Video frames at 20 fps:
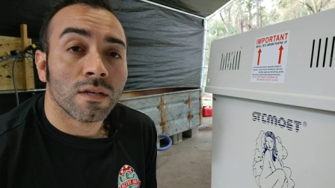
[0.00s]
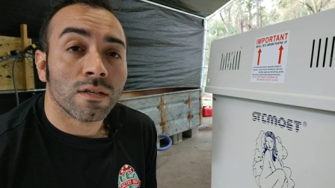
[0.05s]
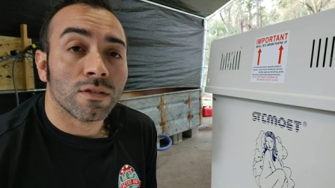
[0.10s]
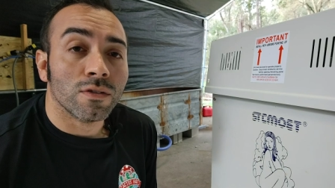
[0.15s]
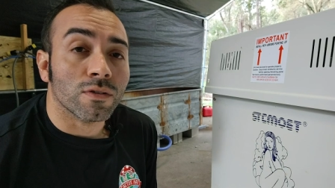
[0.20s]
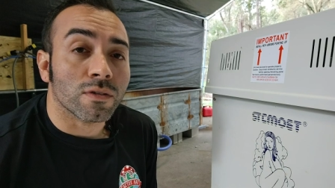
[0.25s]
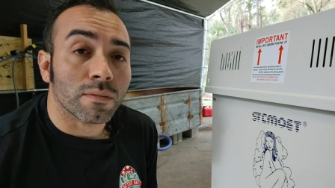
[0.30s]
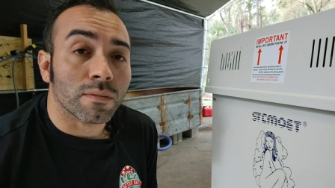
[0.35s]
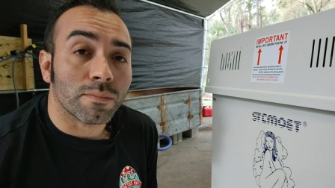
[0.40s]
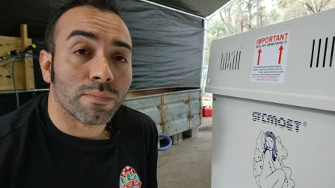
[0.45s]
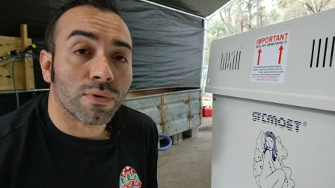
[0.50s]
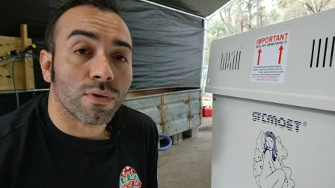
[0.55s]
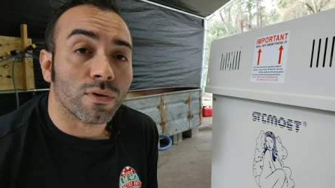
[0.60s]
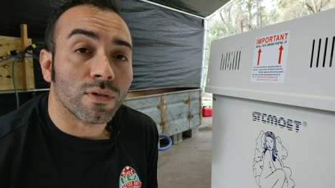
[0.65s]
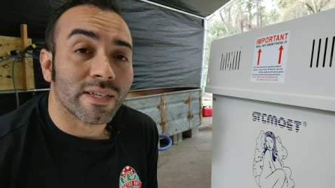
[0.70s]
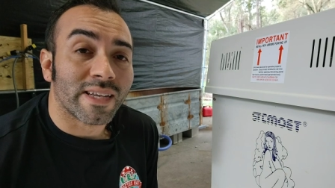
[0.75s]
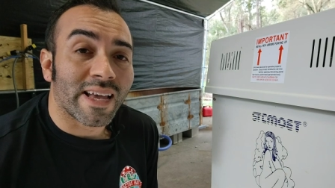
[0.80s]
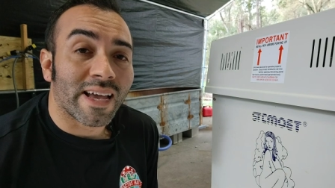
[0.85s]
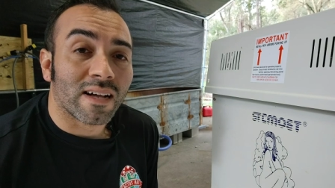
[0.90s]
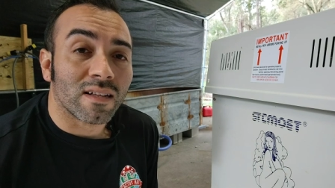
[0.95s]
you can
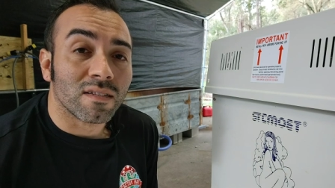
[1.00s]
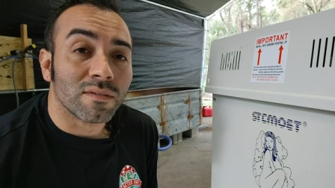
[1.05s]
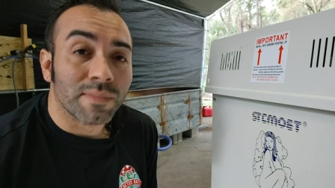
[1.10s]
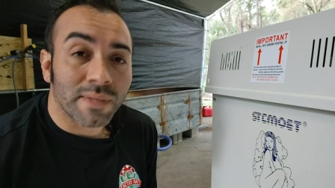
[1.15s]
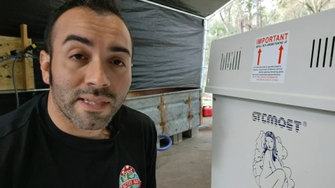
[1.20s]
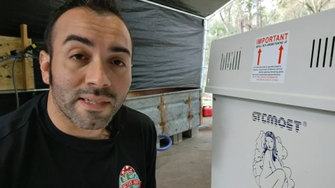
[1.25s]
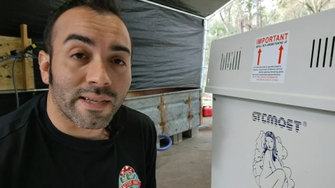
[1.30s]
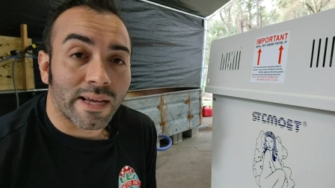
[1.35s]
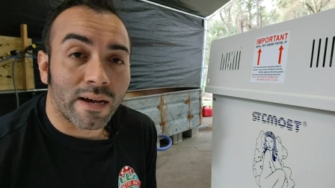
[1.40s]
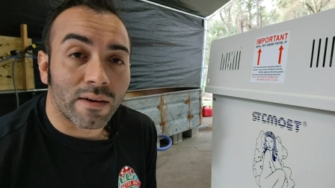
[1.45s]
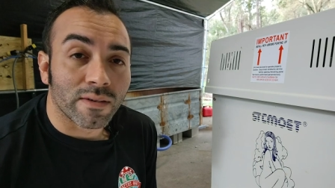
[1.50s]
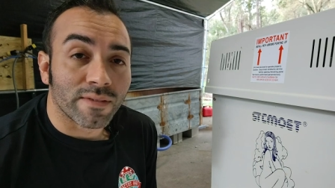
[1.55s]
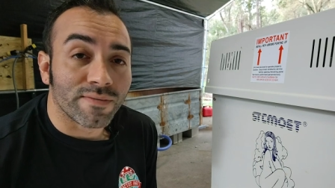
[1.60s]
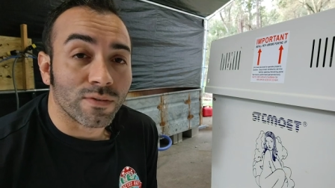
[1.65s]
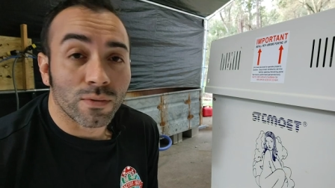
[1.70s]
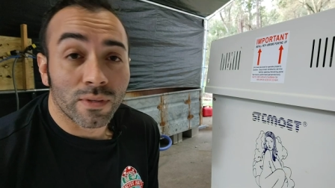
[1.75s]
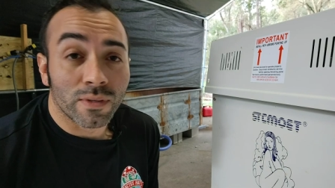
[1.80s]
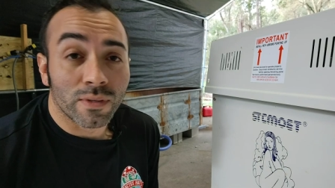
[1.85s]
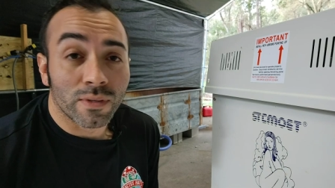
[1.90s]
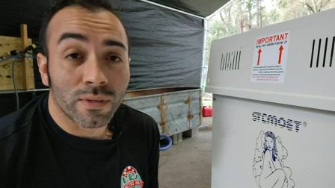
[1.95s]
pull an element out if
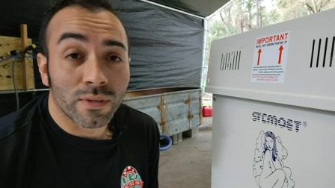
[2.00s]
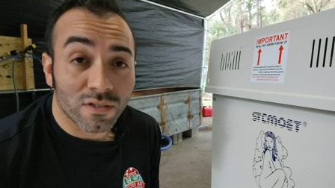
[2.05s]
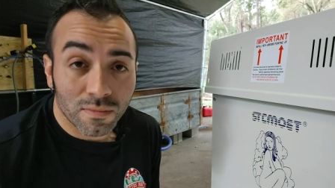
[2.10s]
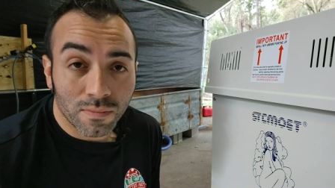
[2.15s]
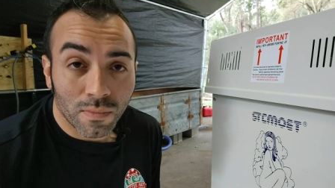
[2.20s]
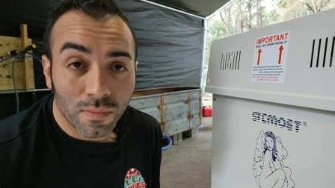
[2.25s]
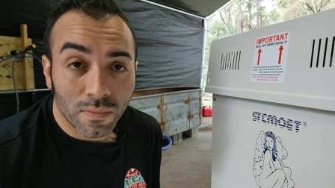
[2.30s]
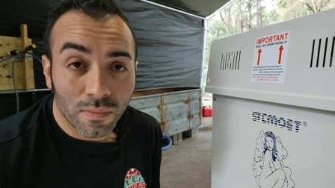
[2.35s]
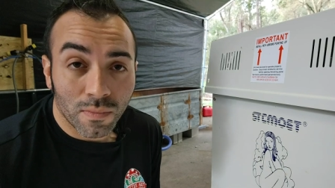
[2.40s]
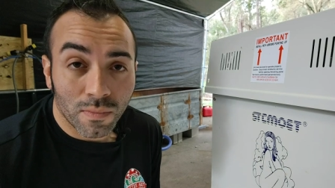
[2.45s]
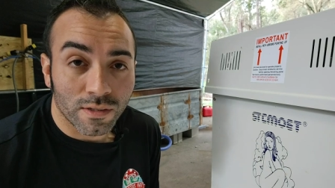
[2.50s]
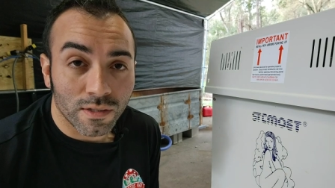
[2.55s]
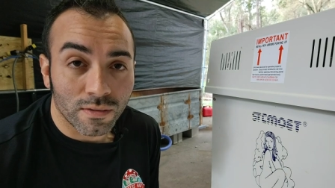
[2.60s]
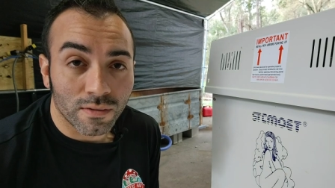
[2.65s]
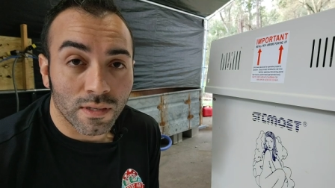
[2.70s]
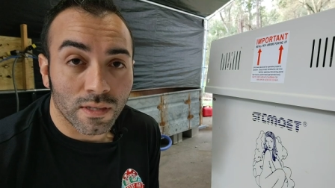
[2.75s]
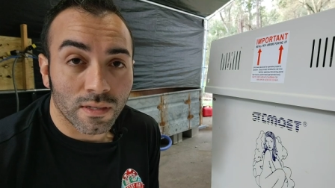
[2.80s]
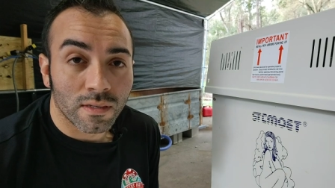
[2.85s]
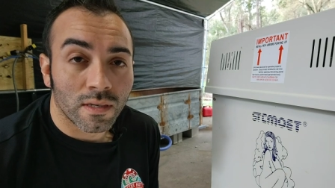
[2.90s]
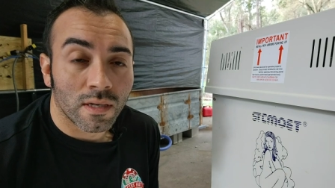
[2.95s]
you get the smaller
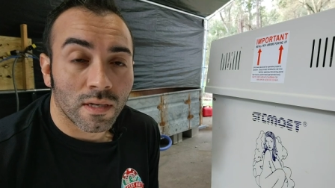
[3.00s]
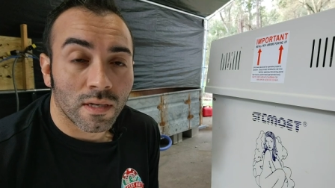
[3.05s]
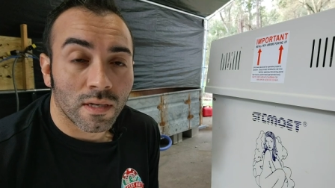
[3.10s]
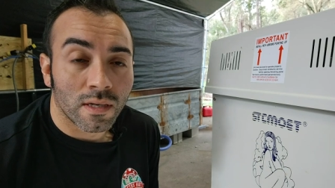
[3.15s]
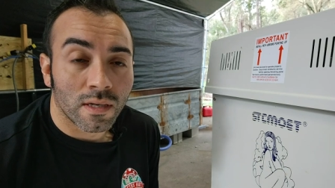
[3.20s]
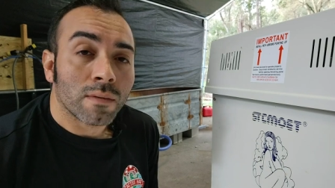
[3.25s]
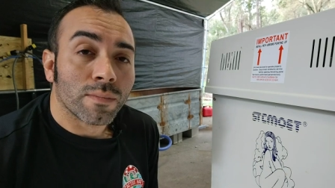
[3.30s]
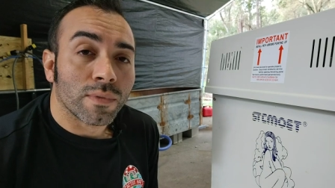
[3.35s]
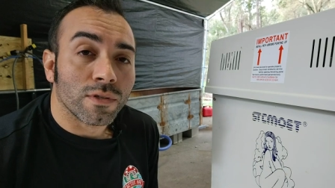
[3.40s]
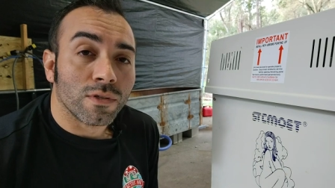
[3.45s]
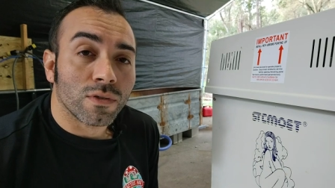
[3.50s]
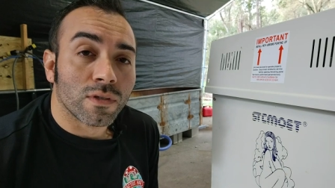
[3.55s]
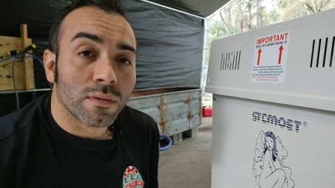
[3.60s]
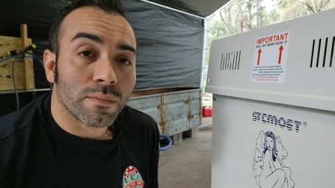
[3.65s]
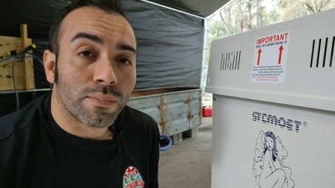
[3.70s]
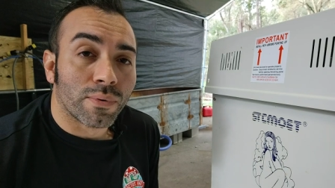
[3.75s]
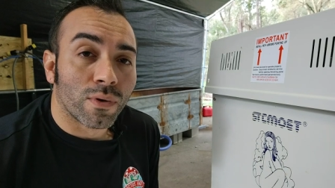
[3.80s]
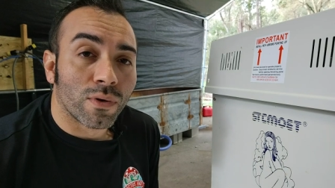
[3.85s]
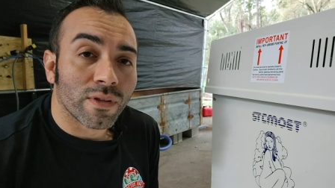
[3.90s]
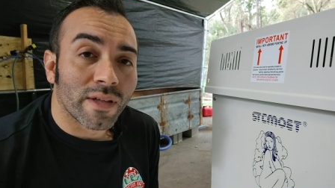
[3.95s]
unit, but you
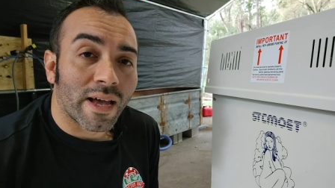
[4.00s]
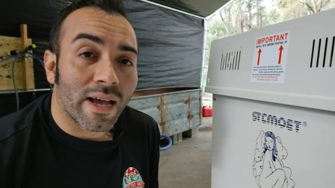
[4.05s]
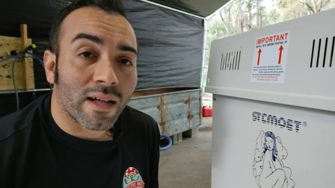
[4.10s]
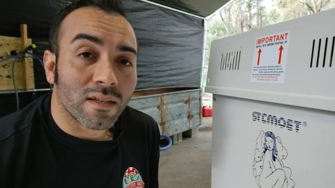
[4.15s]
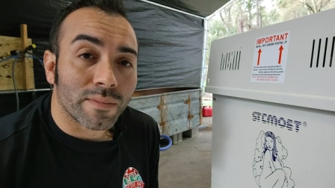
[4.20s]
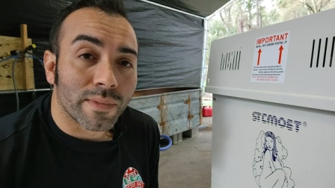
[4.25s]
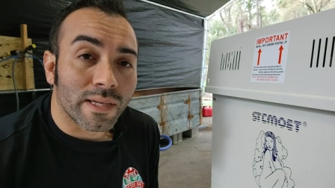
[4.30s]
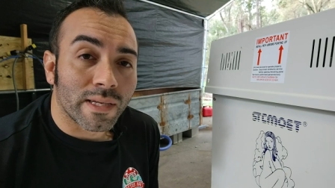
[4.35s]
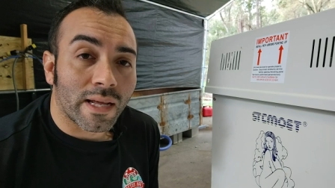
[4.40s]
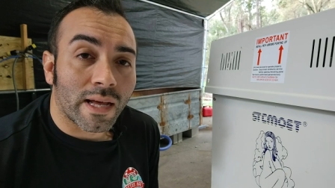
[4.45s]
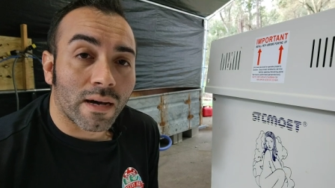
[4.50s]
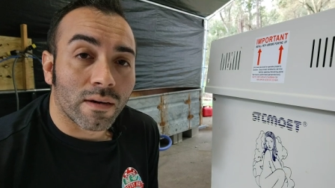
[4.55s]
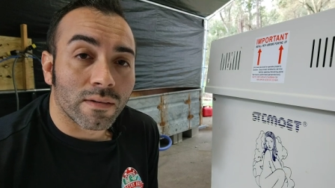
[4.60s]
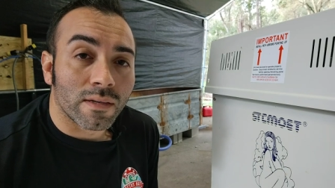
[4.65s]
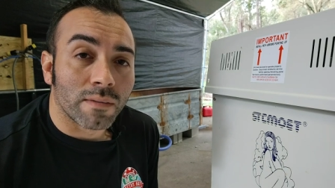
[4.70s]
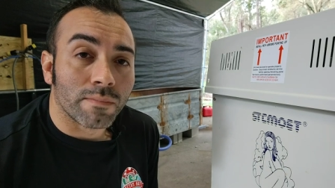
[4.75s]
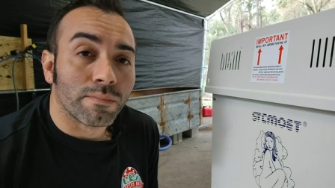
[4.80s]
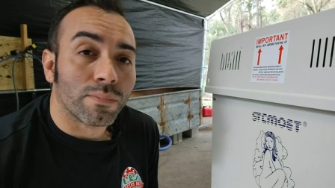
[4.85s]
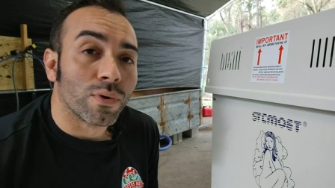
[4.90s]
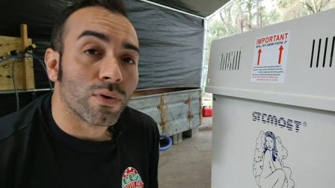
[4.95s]
can pull the element out
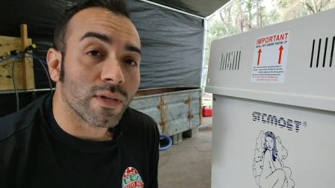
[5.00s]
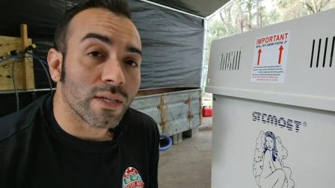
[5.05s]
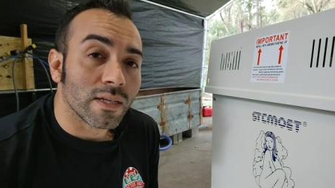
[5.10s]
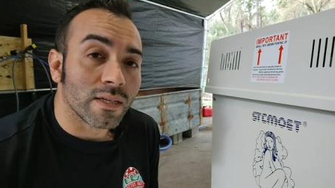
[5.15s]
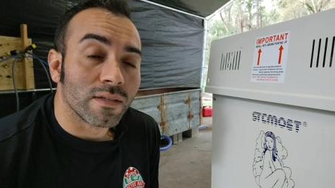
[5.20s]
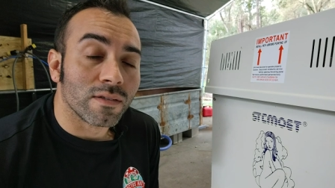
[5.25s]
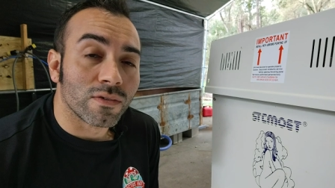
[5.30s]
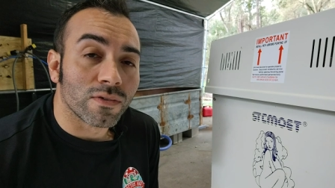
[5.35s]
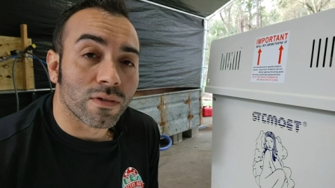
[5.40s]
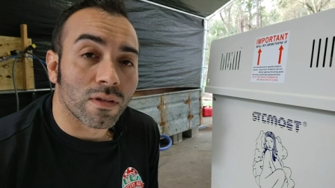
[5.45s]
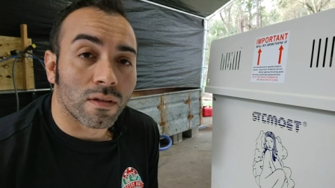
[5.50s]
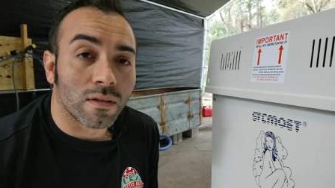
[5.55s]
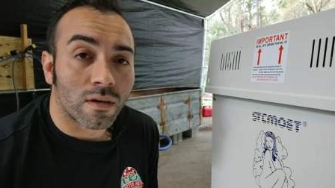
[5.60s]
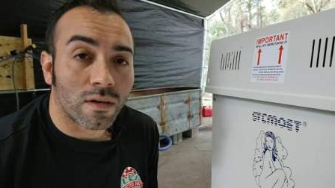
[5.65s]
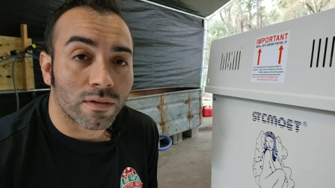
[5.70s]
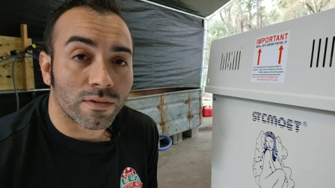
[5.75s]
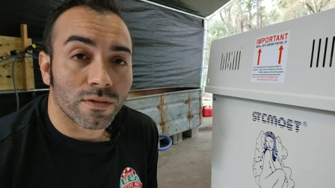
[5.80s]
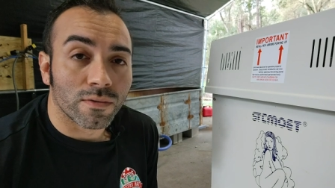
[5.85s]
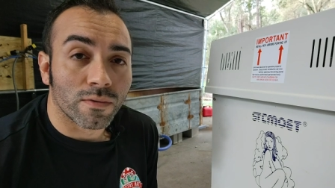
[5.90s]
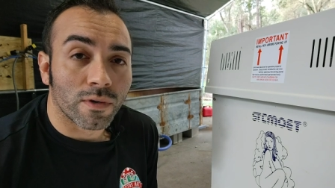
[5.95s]
and put it into the
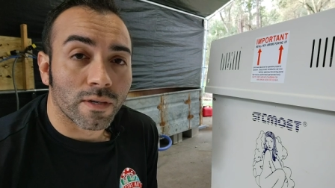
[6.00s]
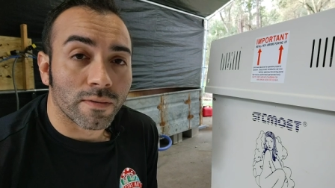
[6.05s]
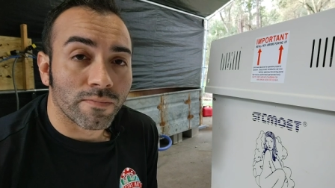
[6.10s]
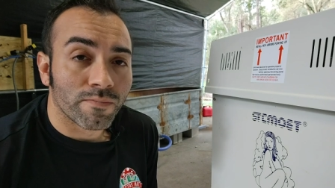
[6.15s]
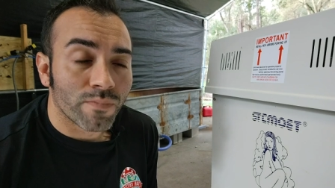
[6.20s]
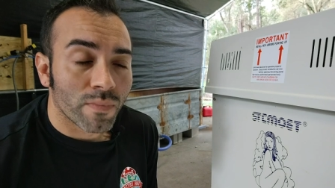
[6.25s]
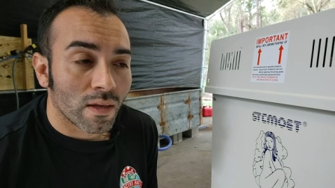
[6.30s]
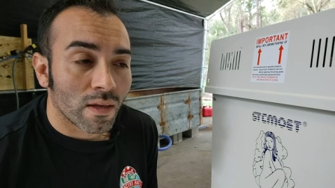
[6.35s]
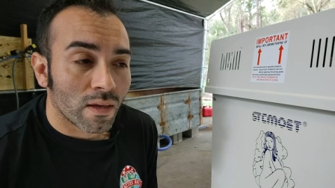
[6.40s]
larger one.